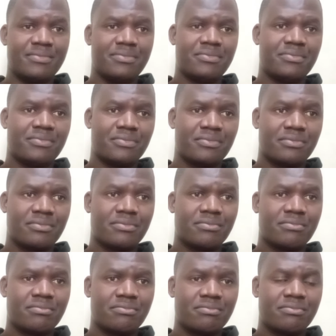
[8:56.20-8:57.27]

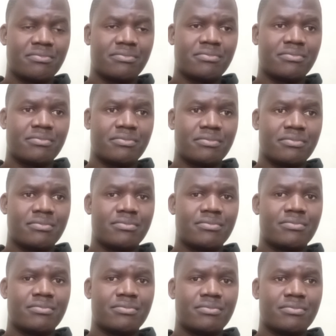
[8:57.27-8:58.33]

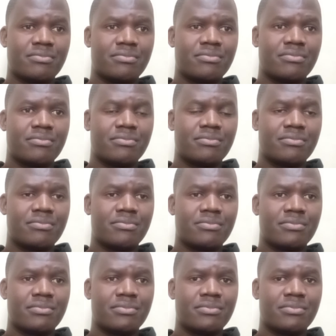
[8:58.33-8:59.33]
(silence)